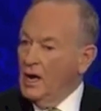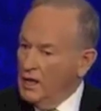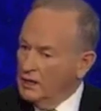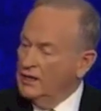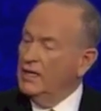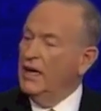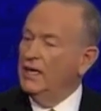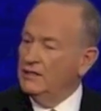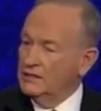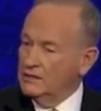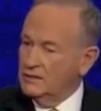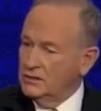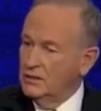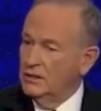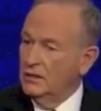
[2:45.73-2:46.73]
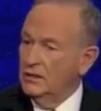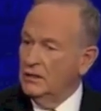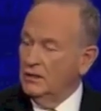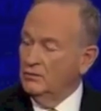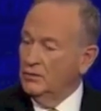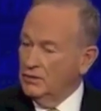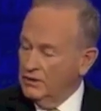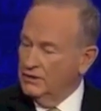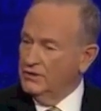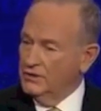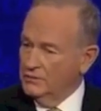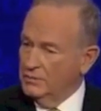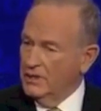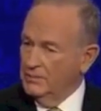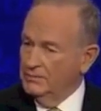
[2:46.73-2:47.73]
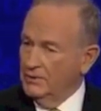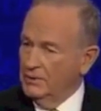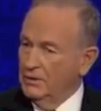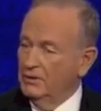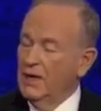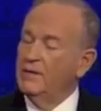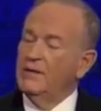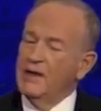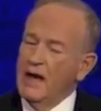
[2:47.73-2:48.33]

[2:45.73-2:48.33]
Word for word: against religious people, all right?